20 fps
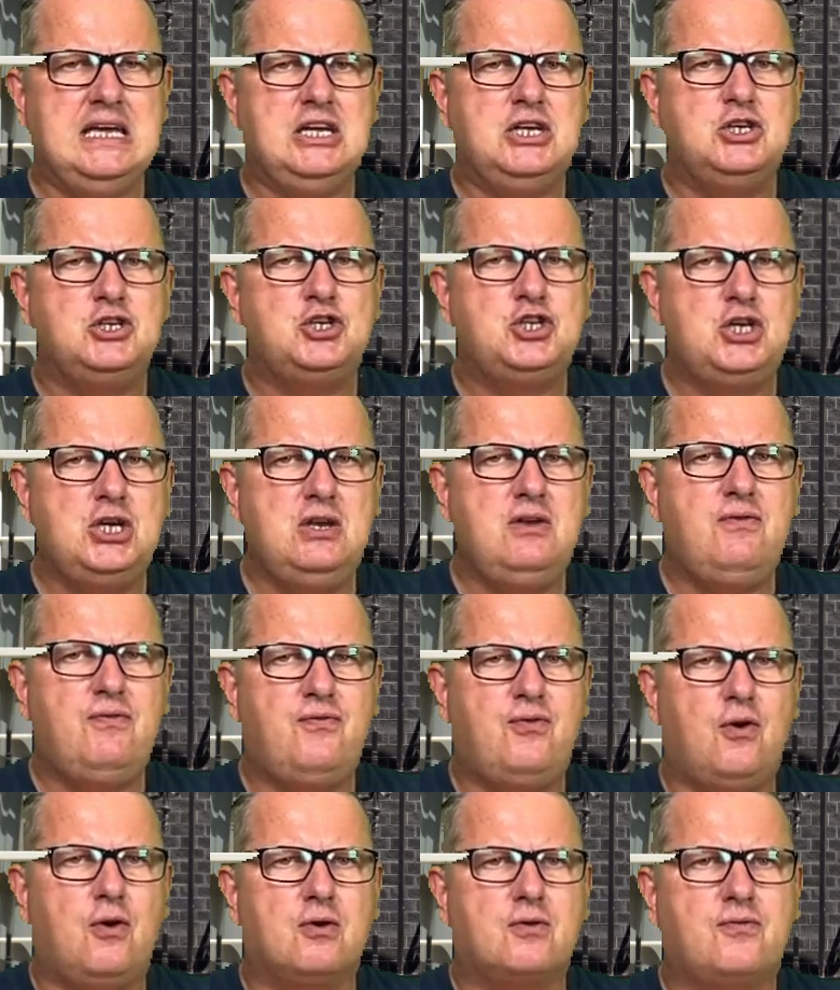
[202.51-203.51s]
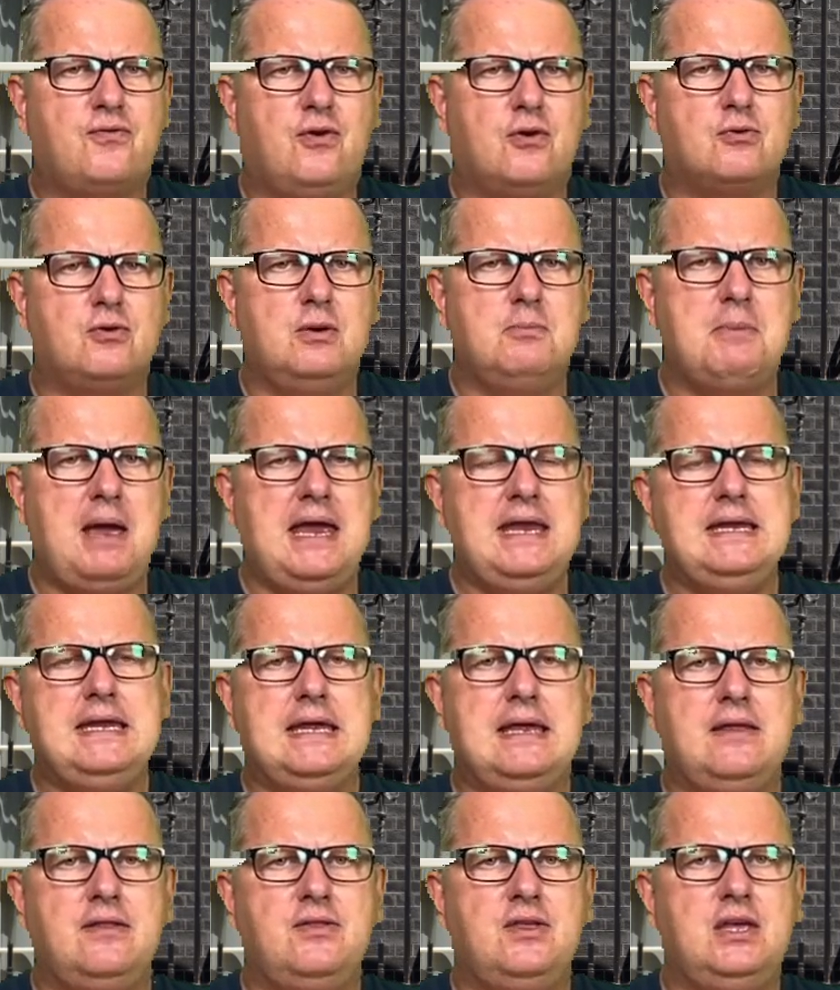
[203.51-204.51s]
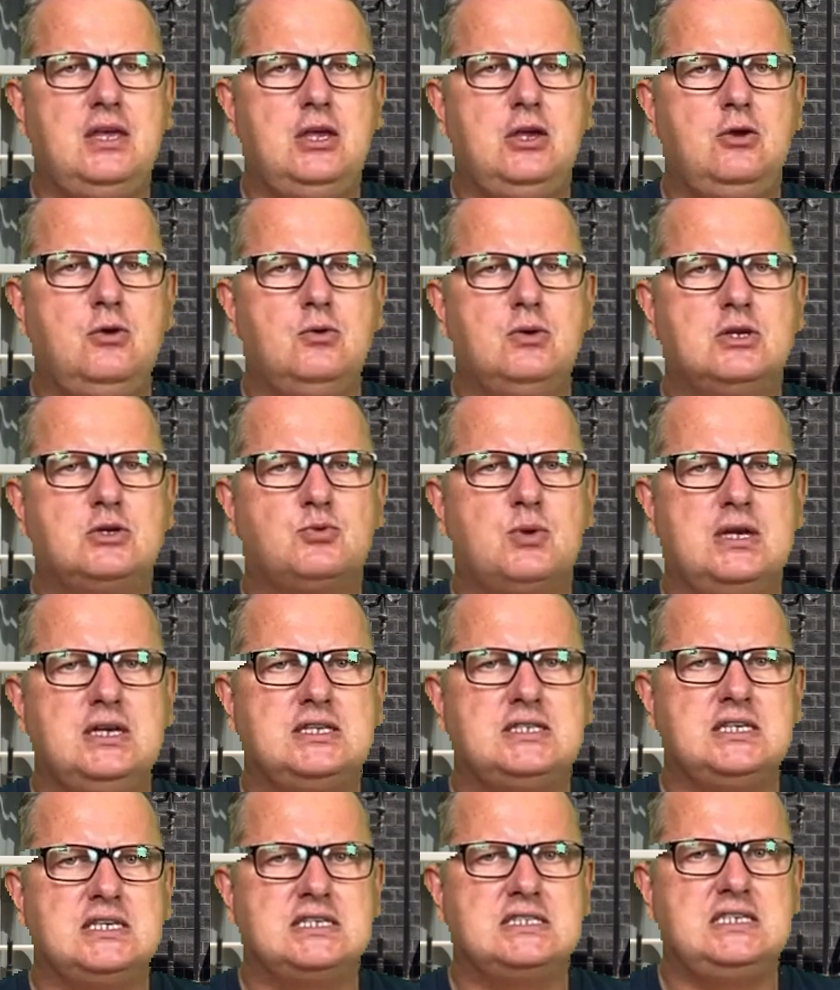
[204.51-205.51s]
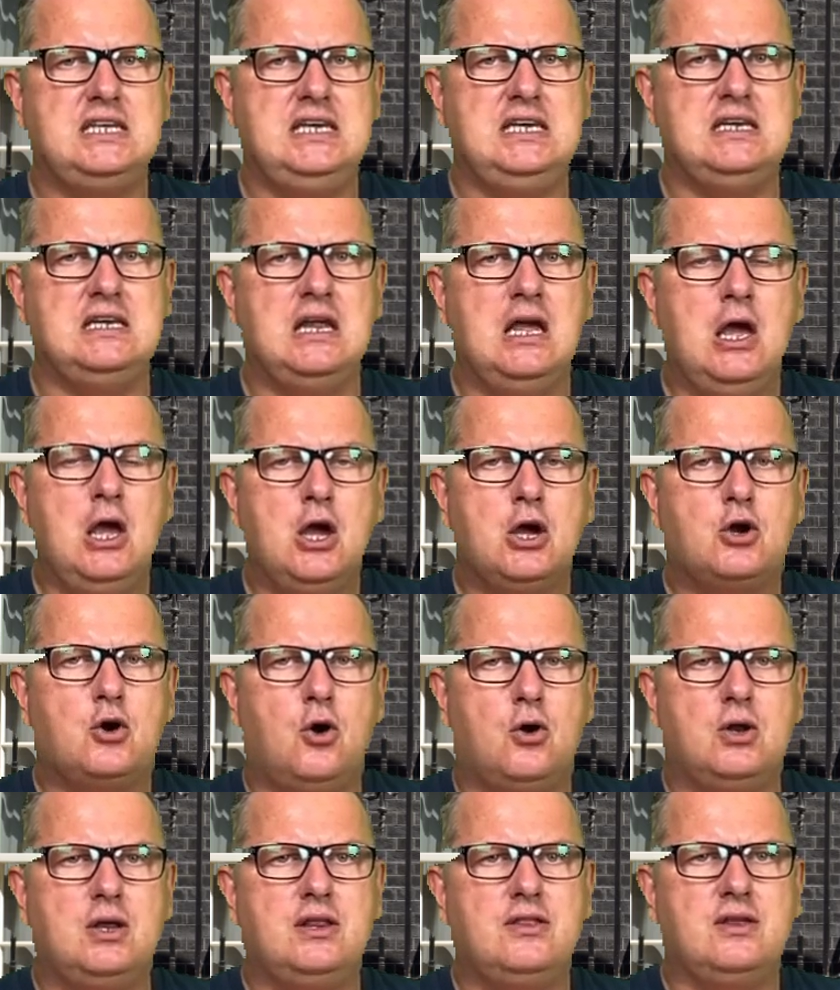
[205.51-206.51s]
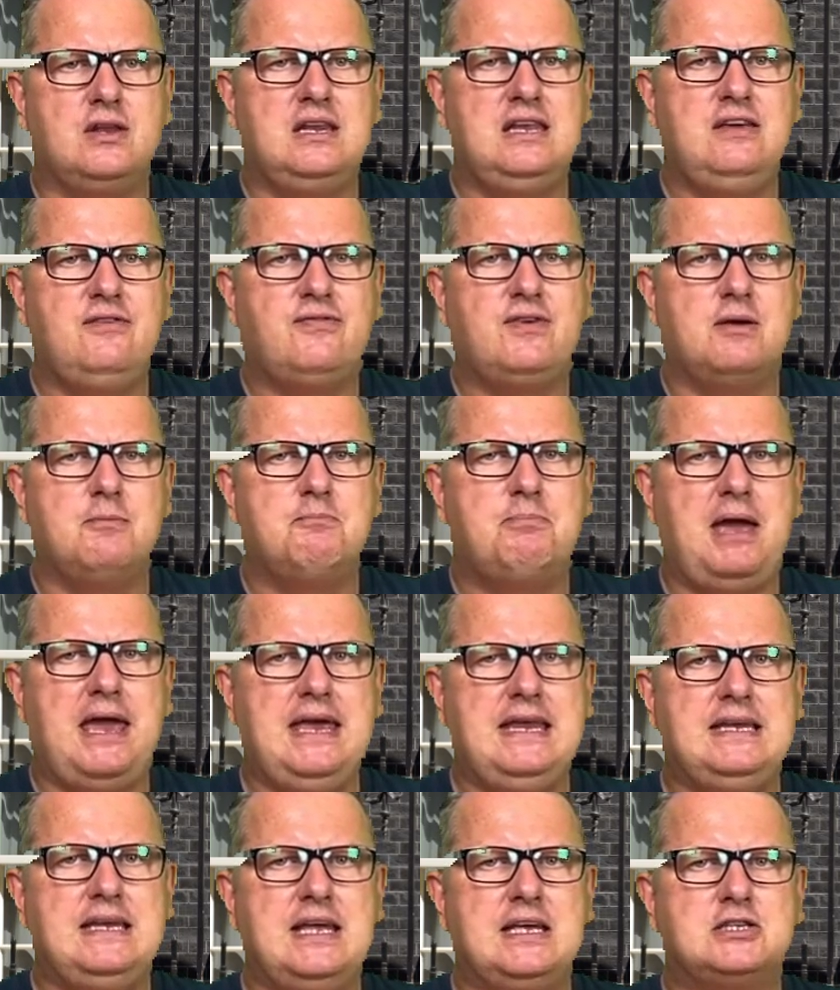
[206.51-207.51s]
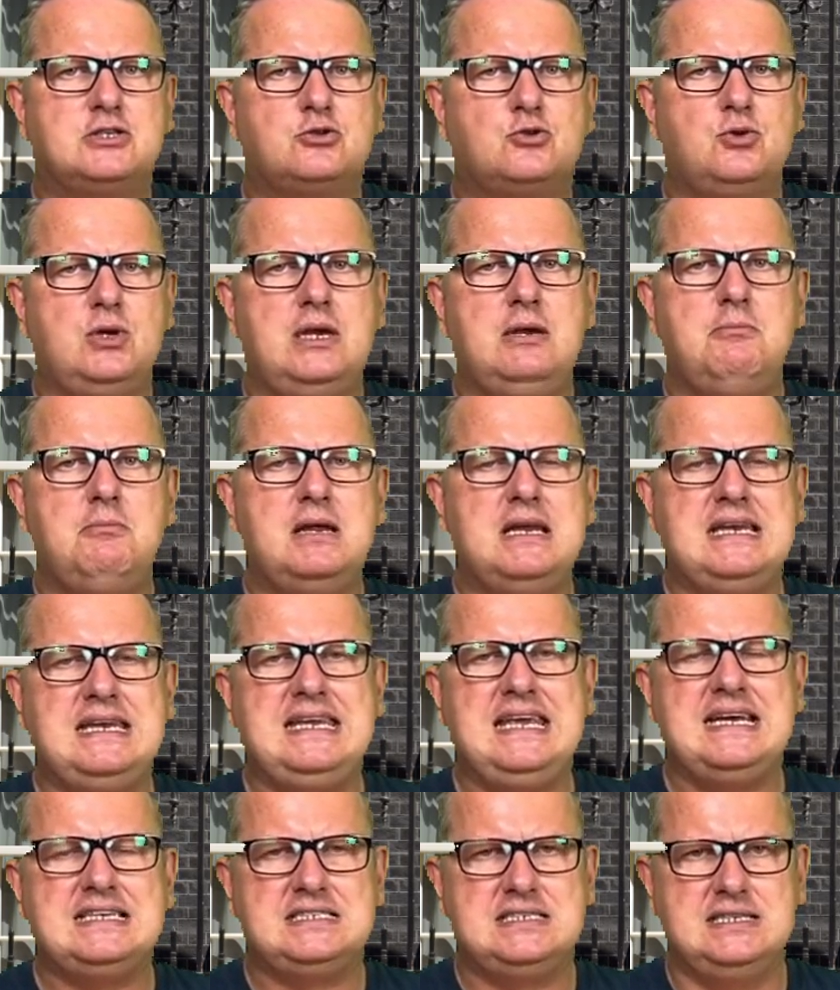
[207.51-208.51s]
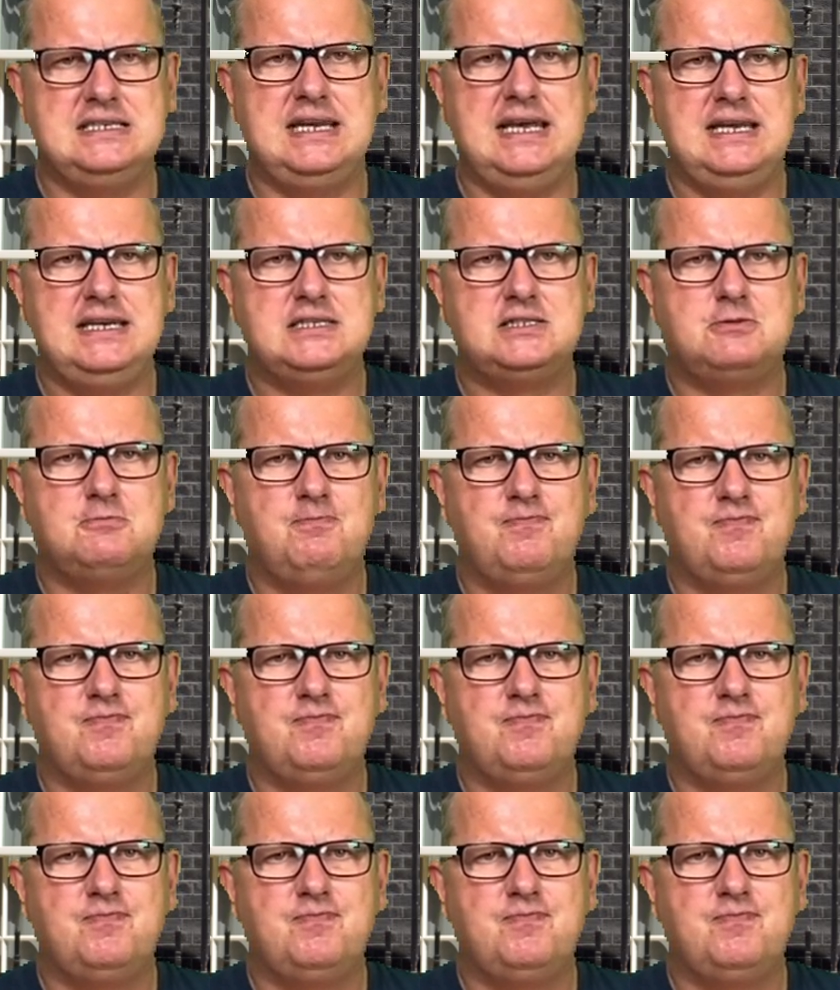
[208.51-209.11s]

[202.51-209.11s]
she fought for remaining in the EU in 2016, calling the Leave campaign extreme and yesterday's.